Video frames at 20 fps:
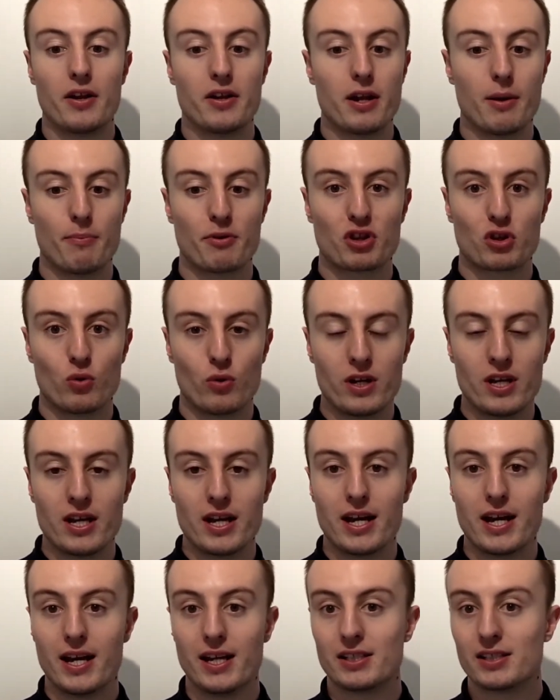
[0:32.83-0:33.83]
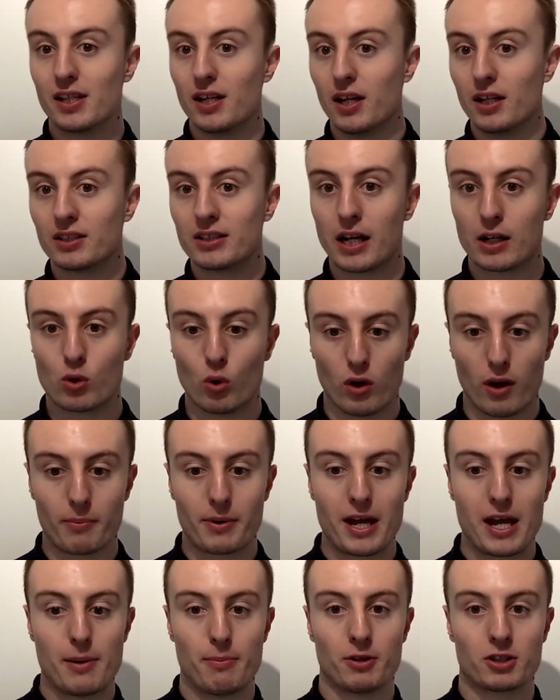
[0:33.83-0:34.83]
Number 3 is tuck all them
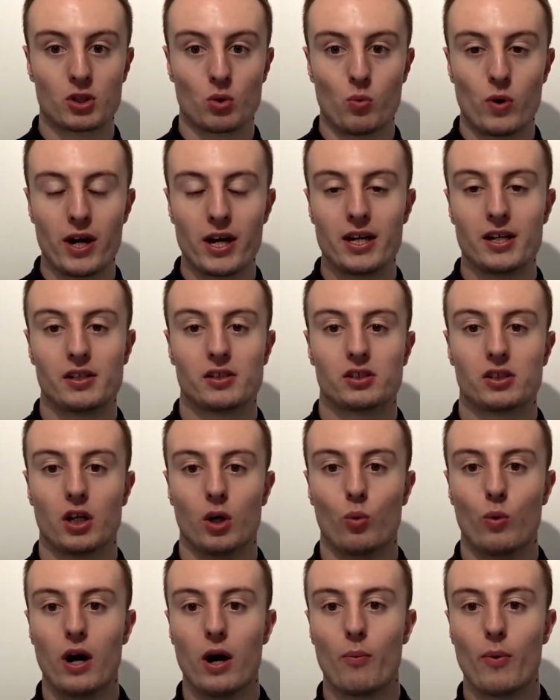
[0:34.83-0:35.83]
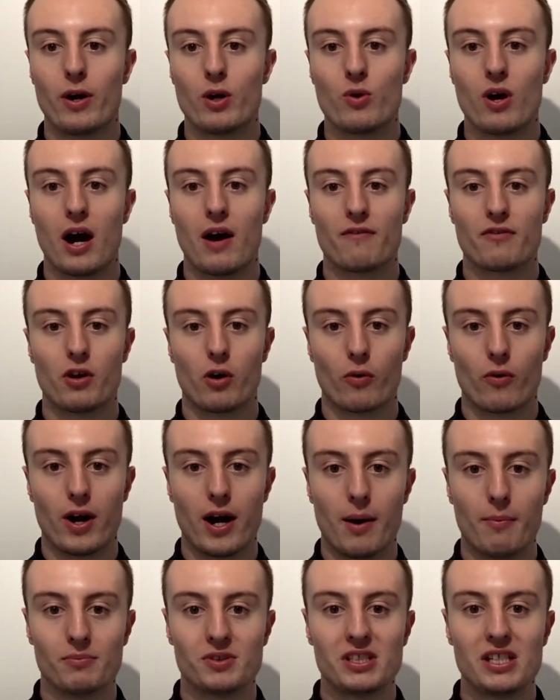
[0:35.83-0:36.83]
cables away. So when you have your
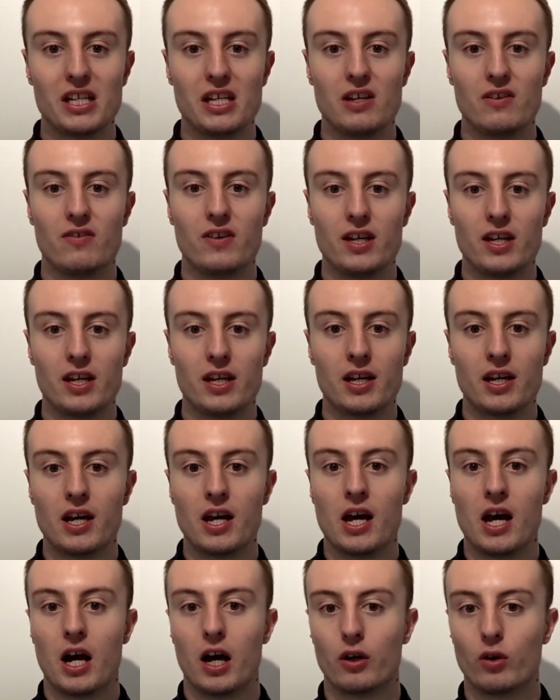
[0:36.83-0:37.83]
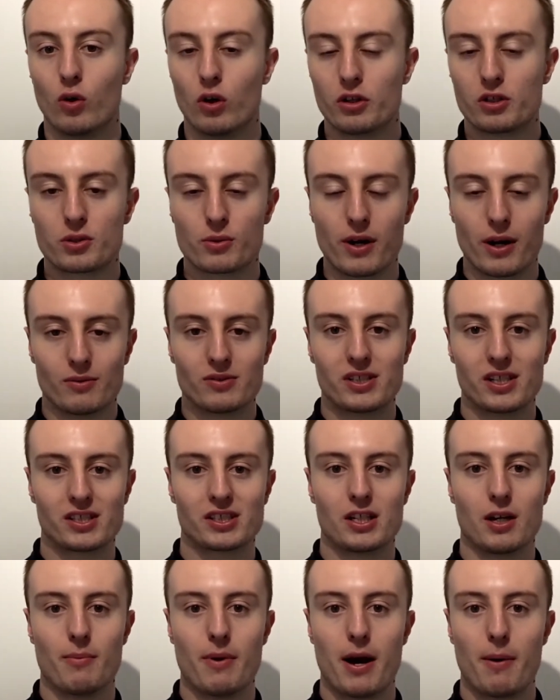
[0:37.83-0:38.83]
TV and all your surround
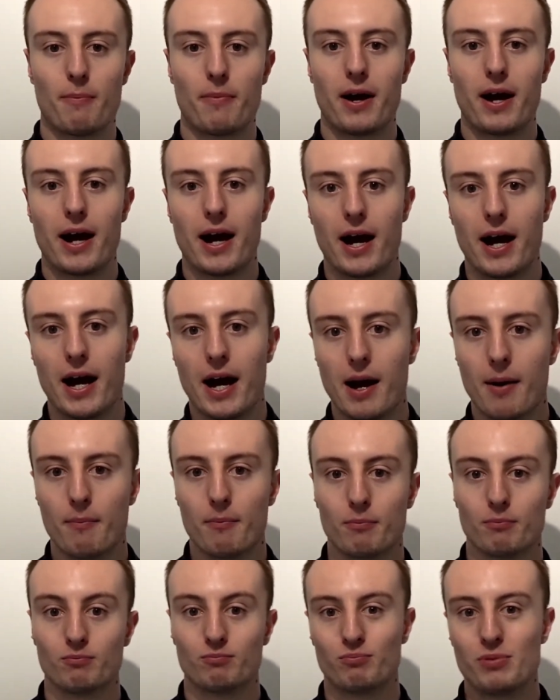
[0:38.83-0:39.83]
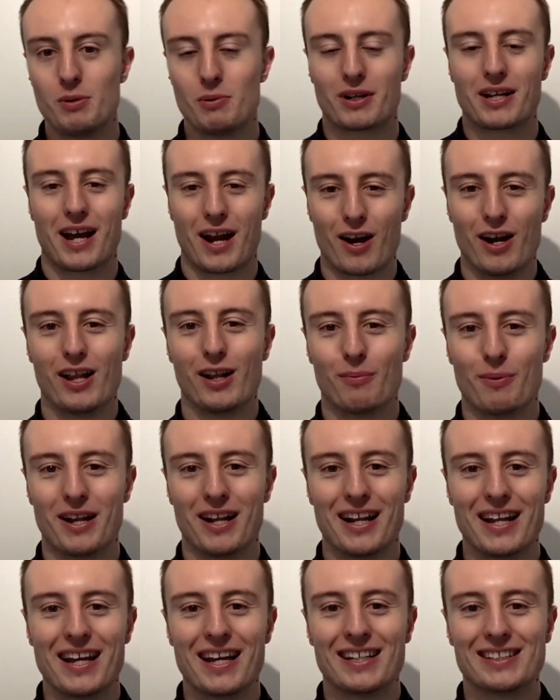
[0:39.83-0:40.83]
system up, people can get a little bit
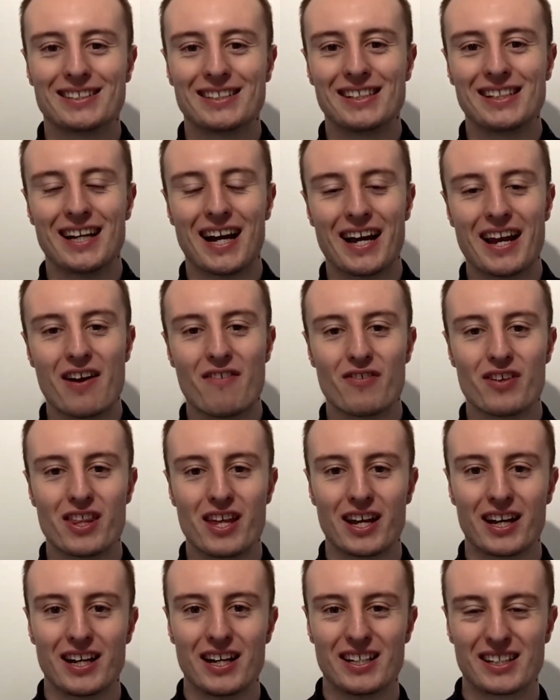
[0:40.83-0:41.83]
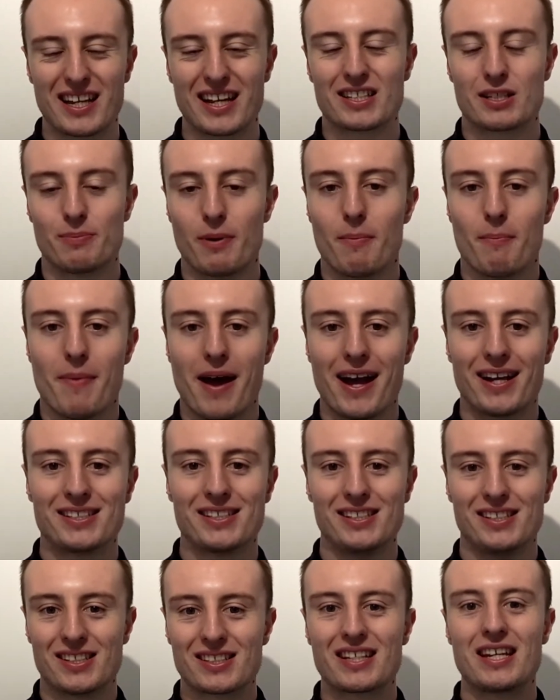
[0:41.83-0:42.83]
lazy and everything, it gets a bit
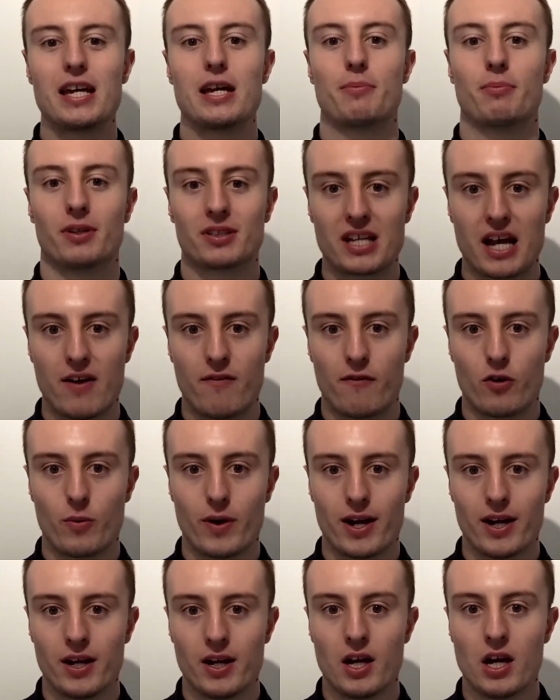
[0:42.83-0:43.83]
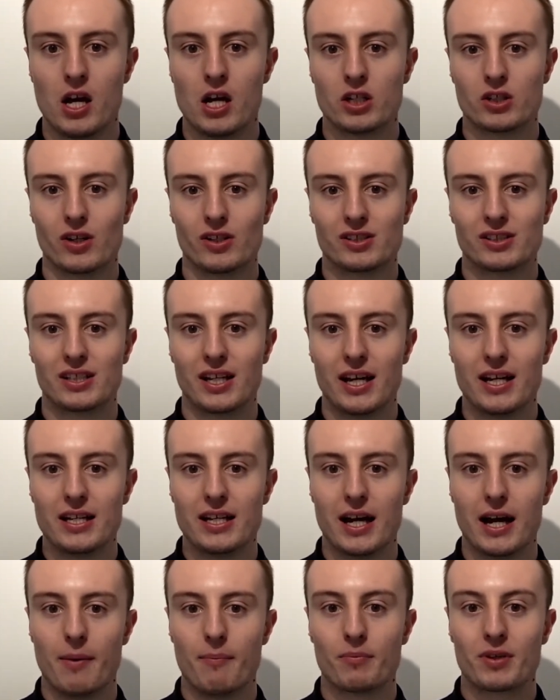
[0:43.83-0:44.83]
messy and there's cables everywhere. So I'd say
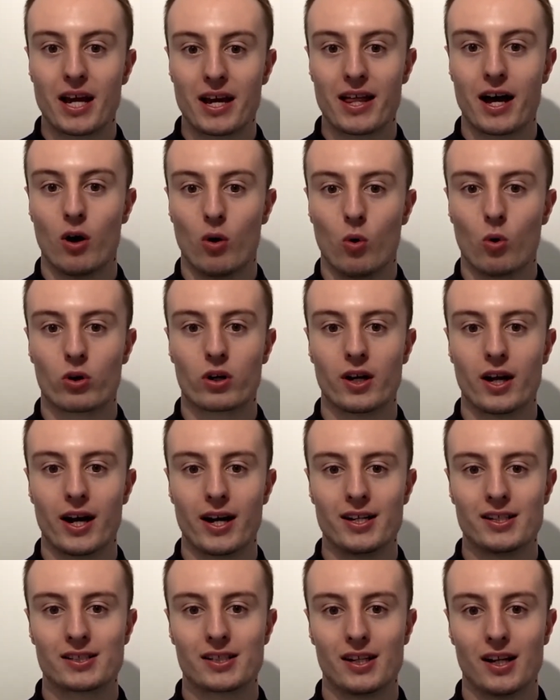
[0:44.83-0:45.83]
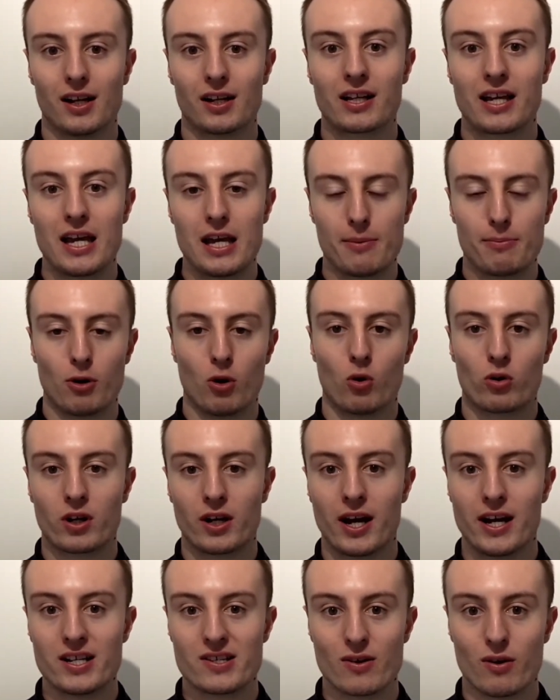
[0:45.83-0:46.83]
get that organised, a little cable
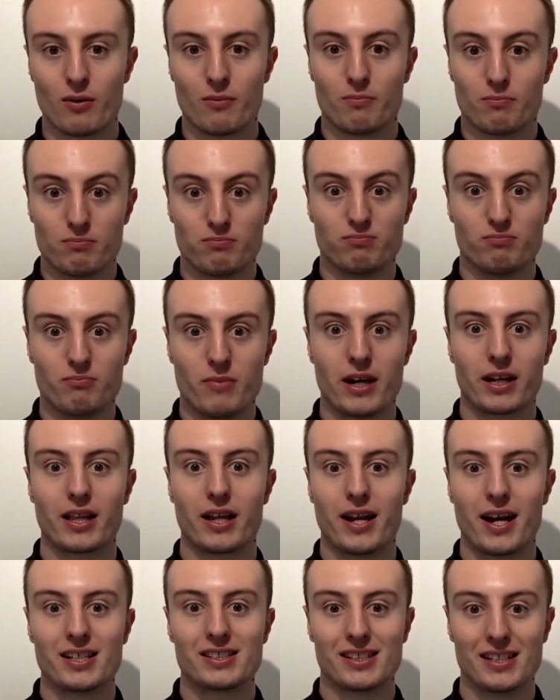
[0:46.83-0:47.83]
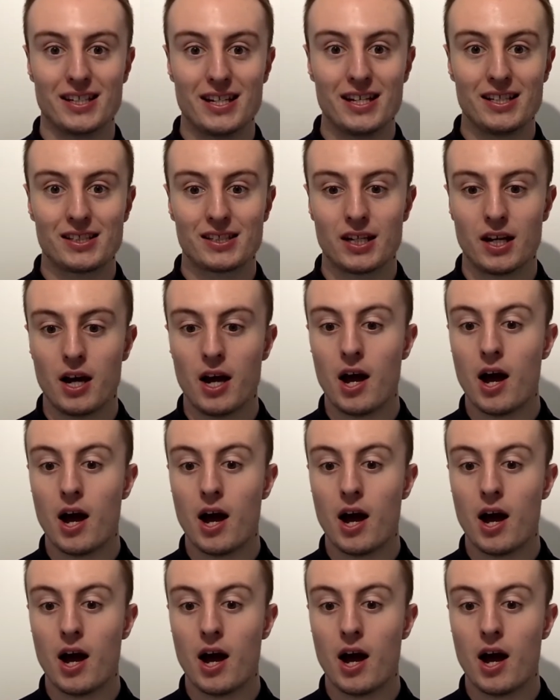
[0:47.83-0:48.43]
organiser will make that nice and neat.